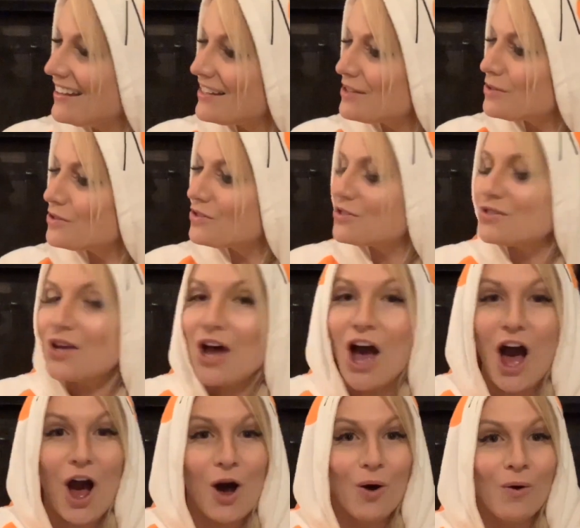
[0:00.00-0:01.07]

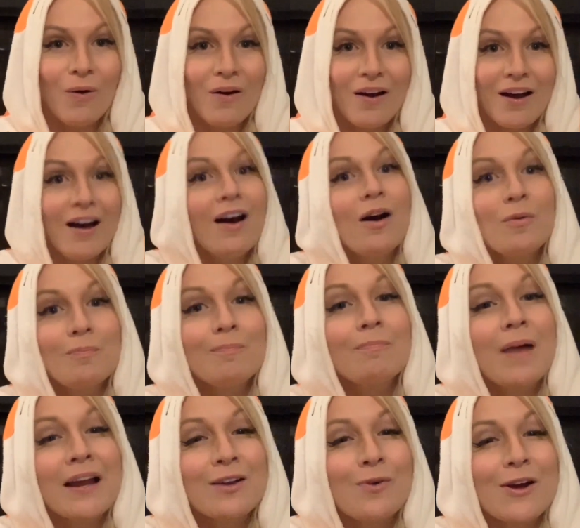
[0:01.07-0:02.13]
So,
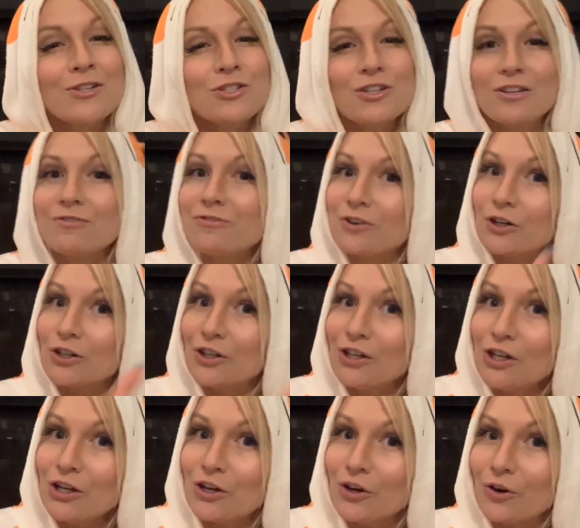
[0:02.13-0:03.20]
my question for
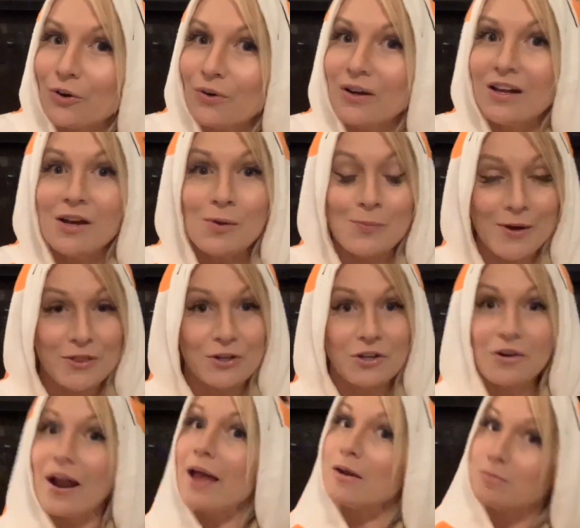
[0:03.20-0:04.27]
you, whether
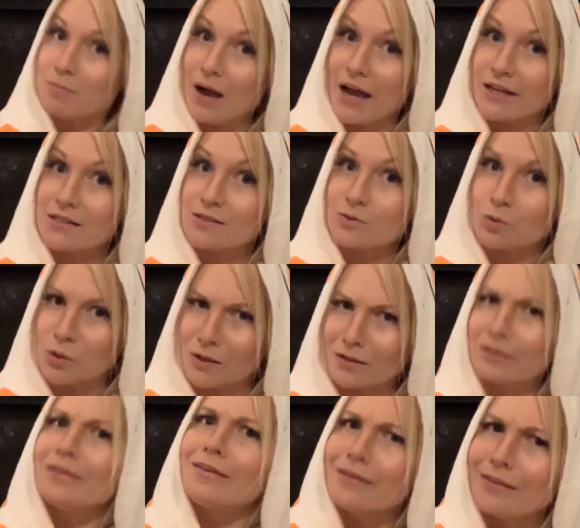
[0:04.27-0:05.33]
you're at my
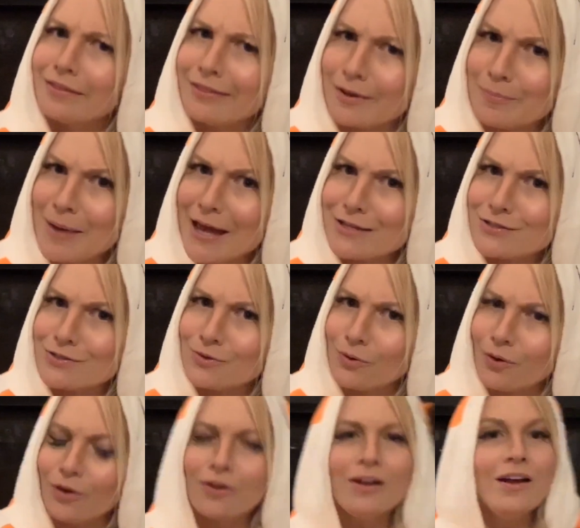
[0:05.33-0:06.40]
school, the best
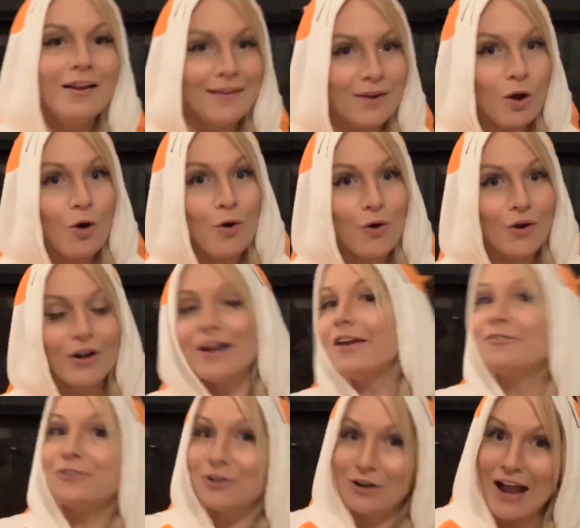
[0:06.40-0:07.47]
school, or
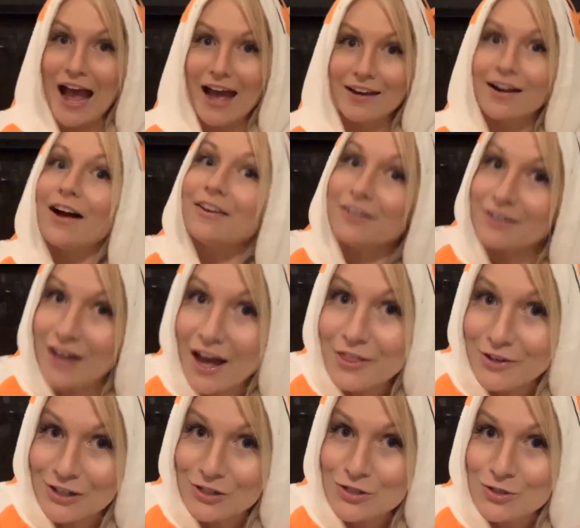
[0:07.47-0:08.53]
if you're at
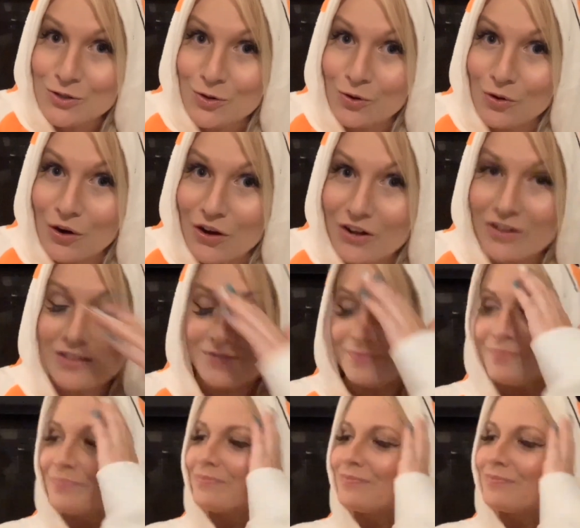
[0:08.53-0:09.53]
another school,